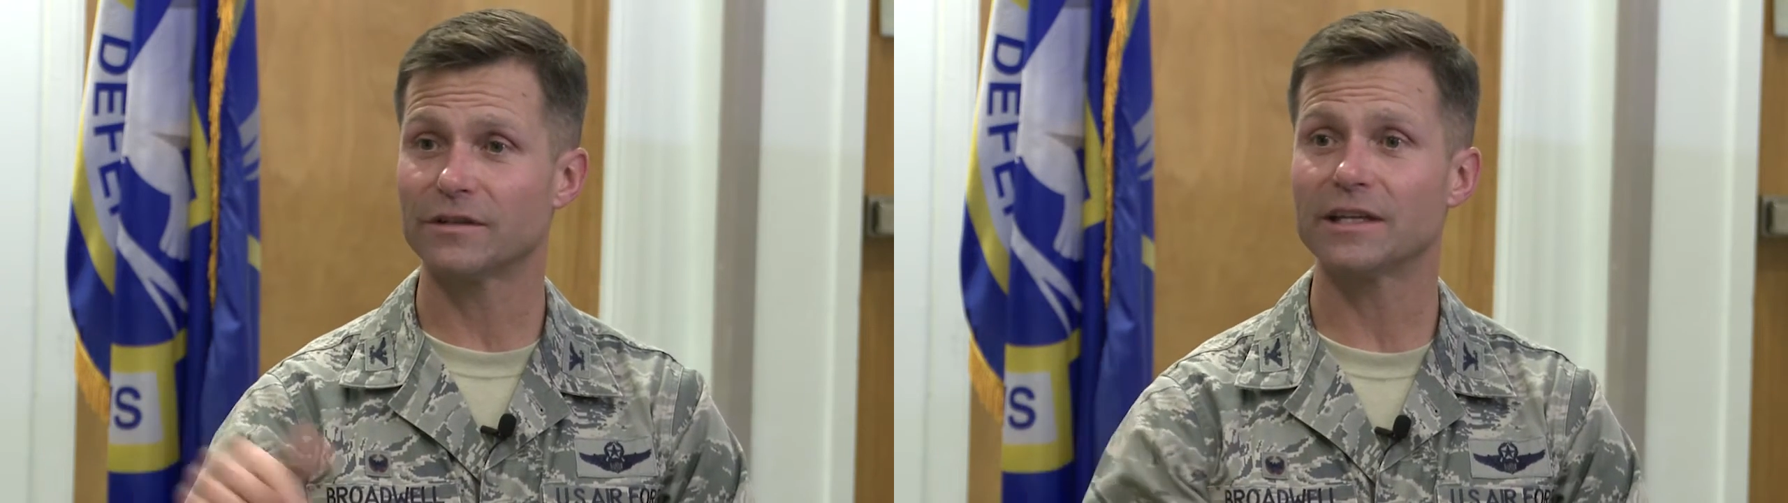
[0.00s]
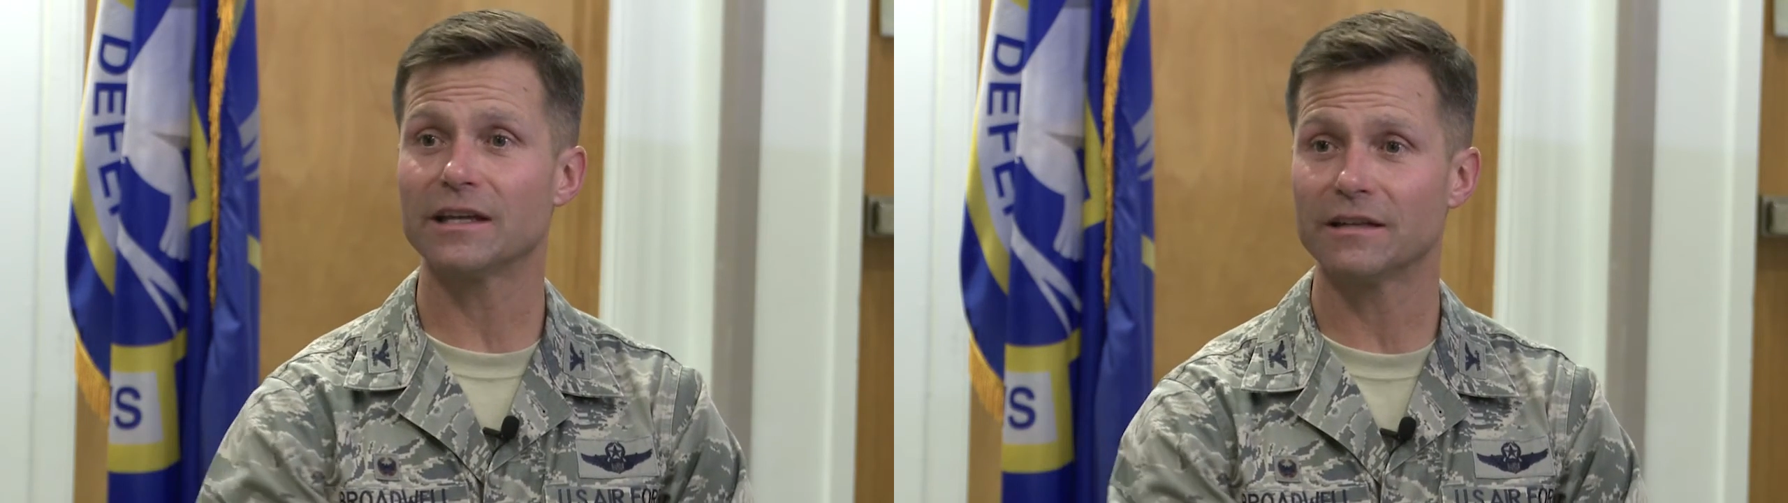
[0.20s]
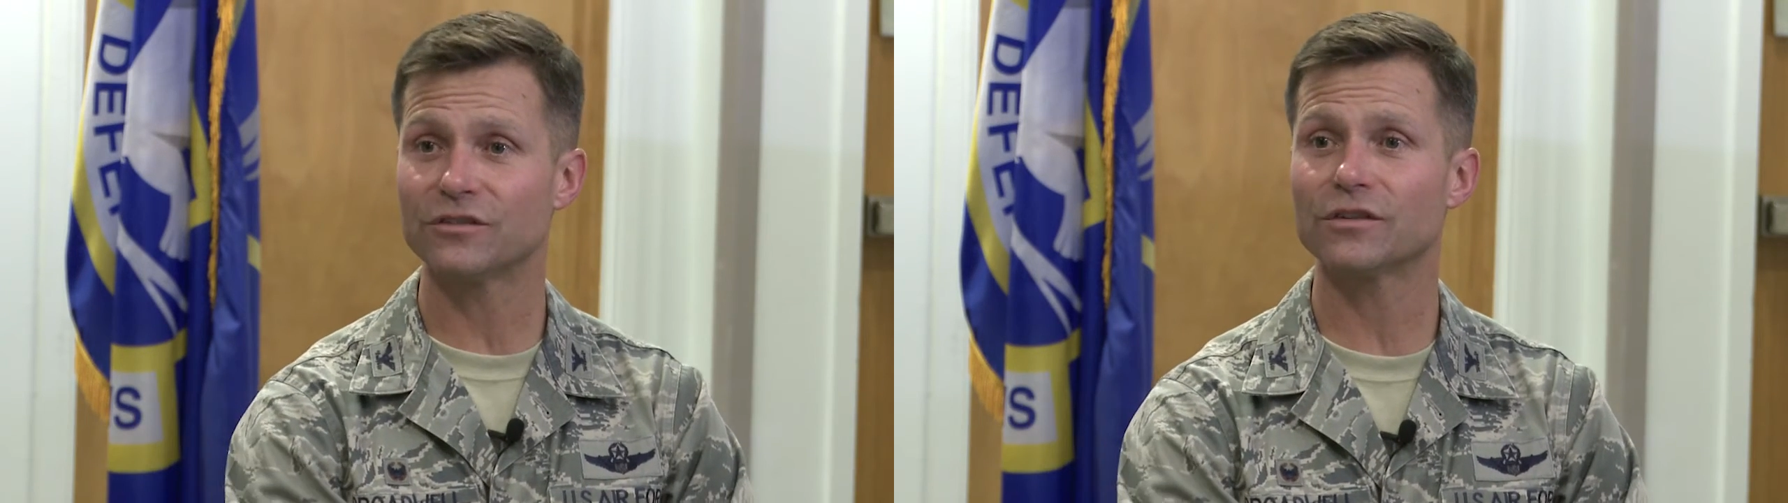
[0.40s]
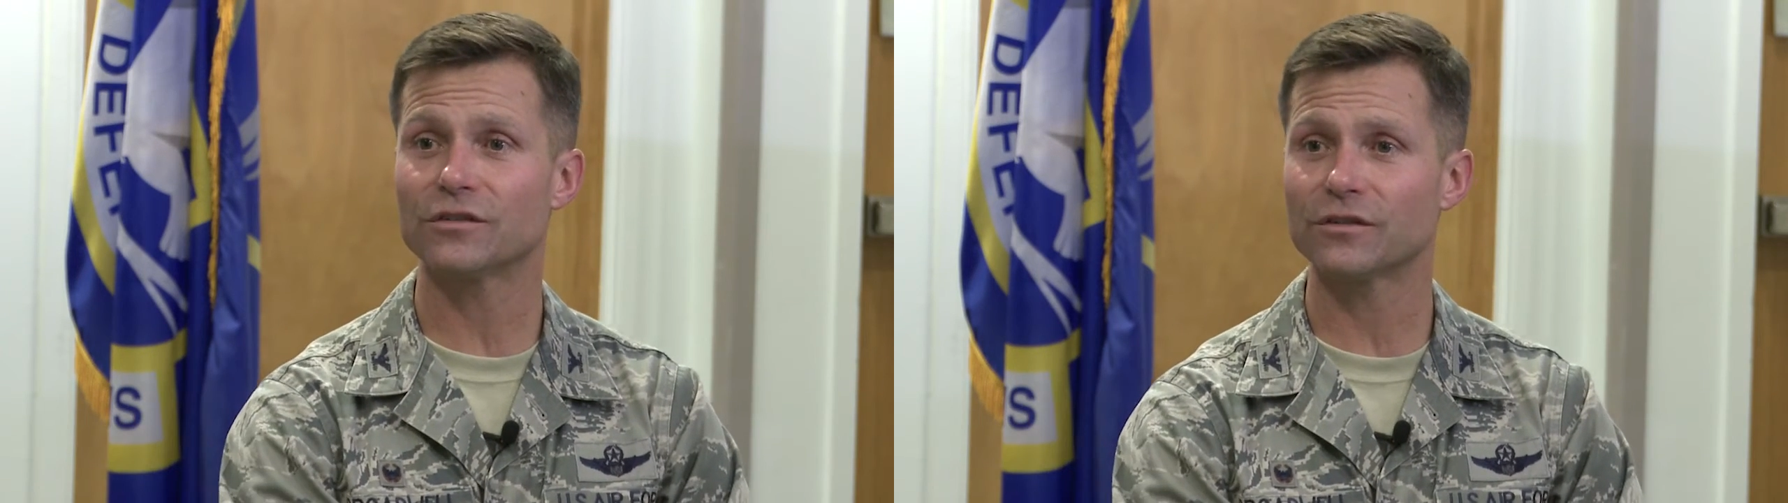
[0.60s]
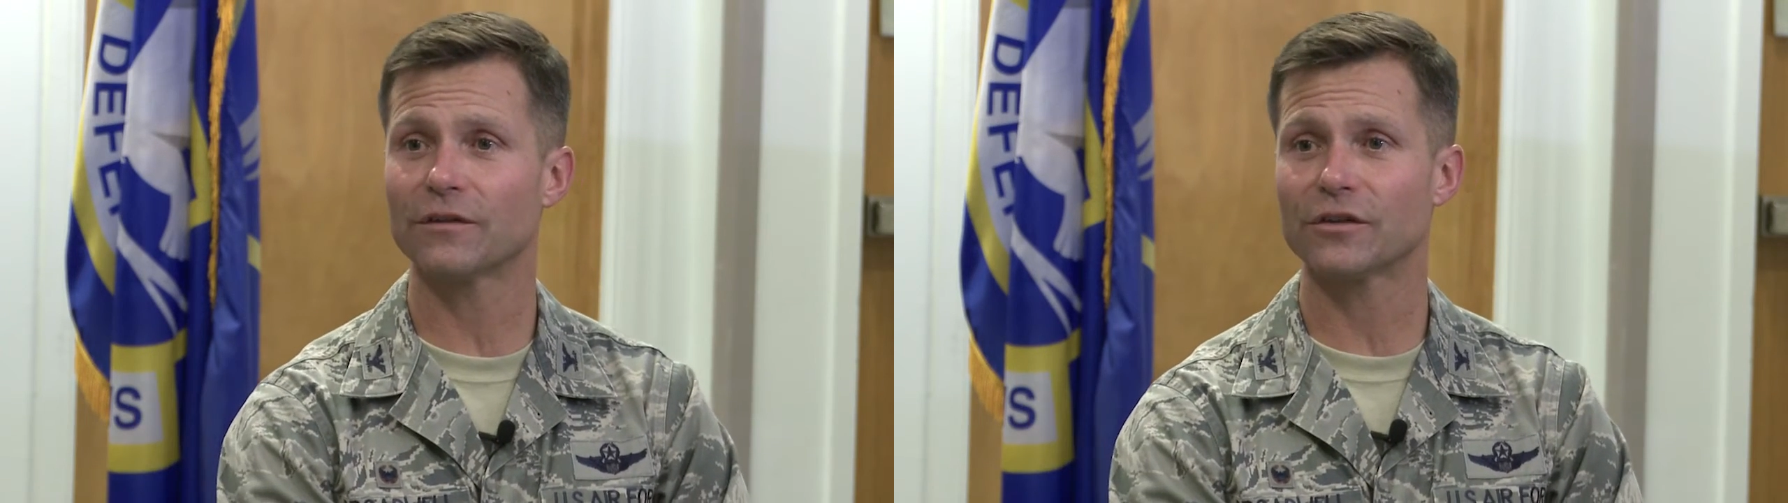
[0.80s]
digging
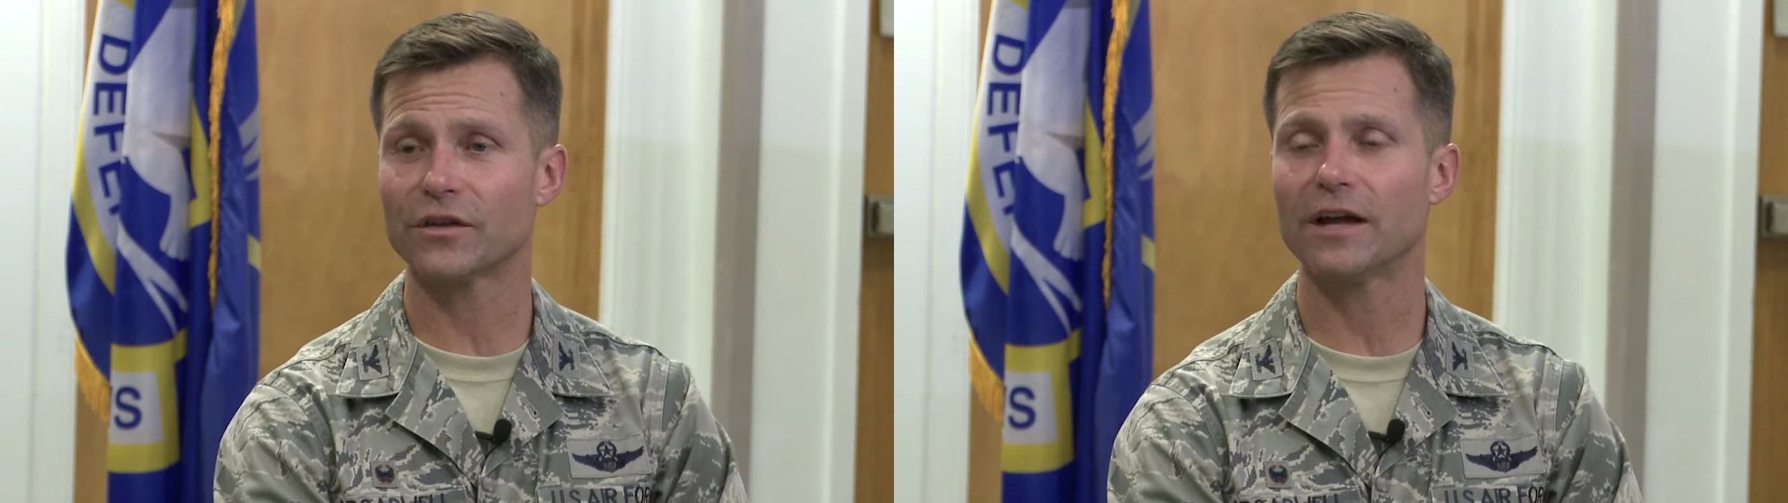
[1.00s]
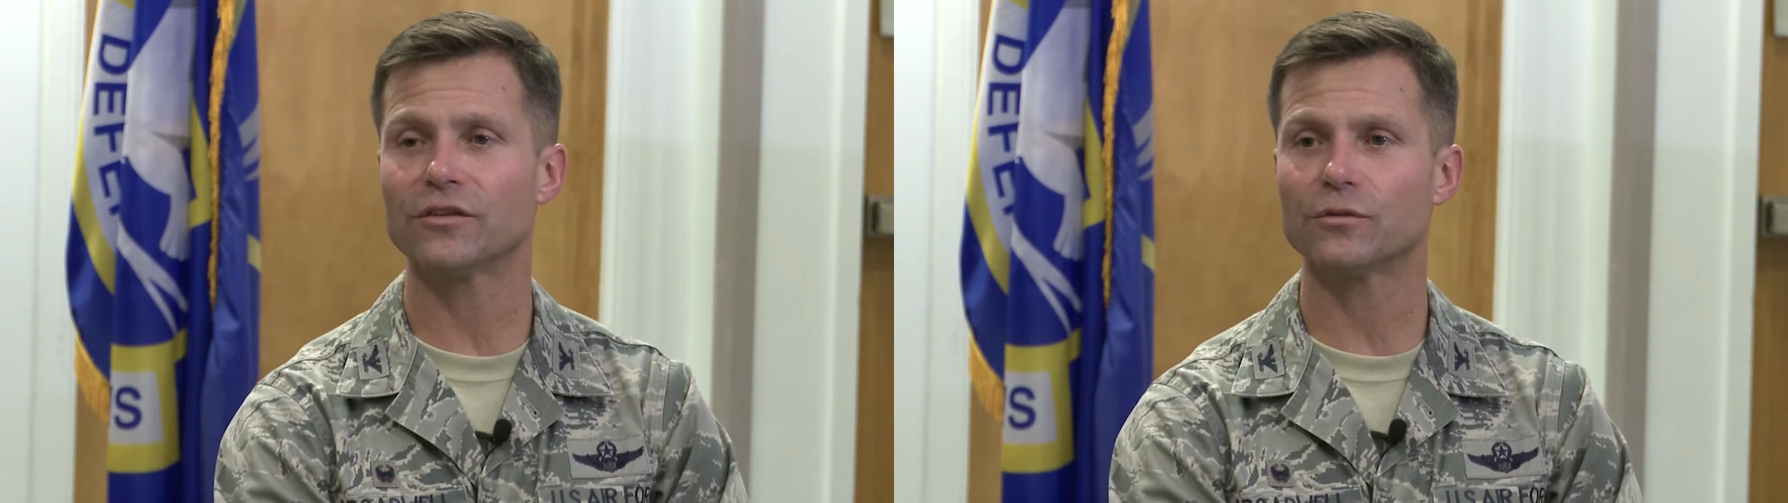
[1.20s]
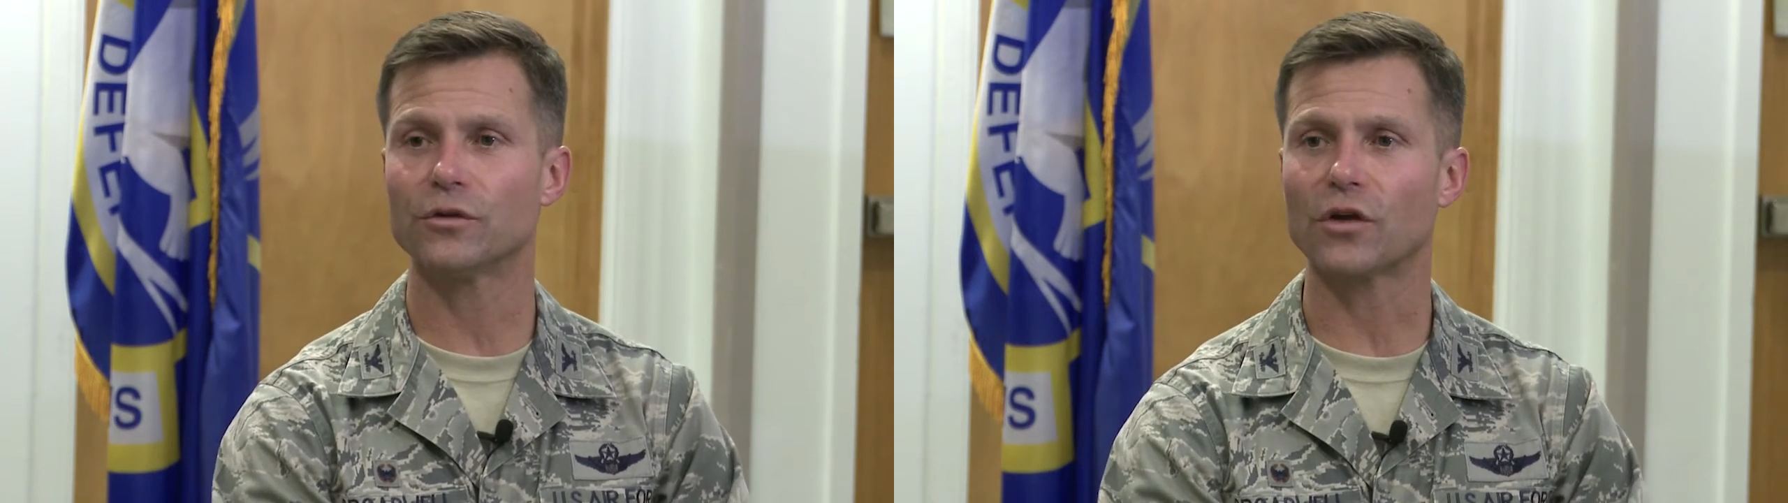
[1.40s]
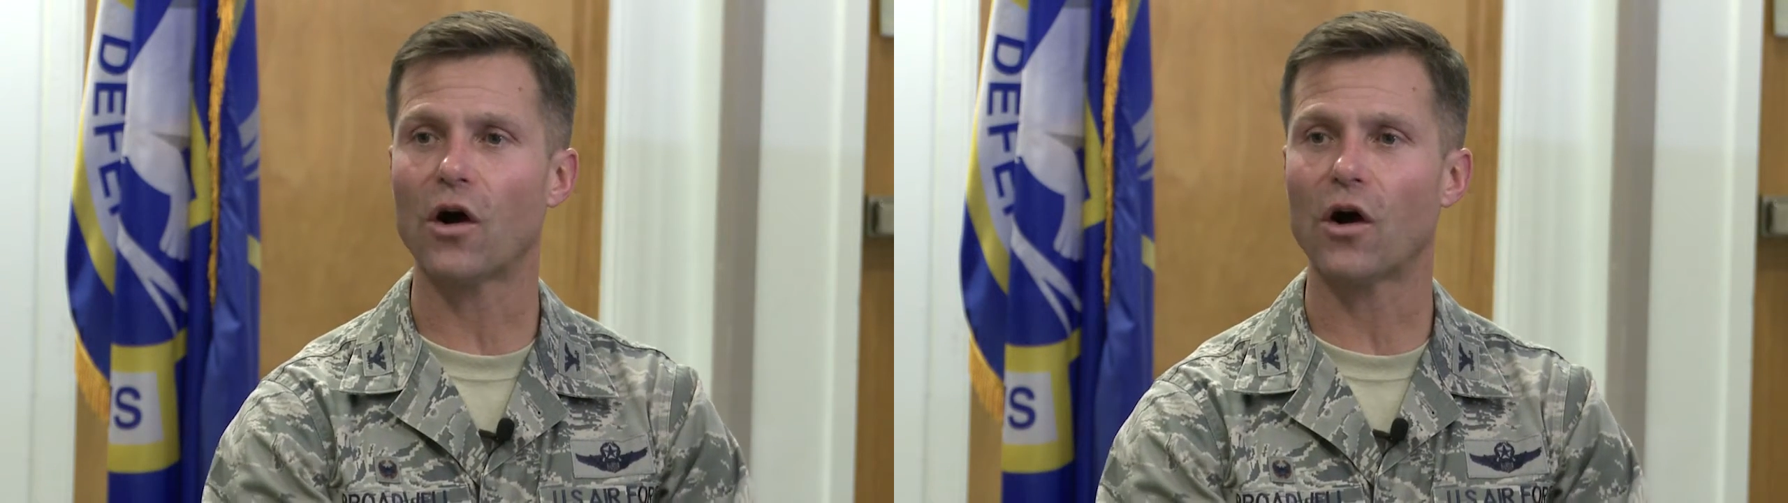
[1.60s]
ditches on the sides of the roads.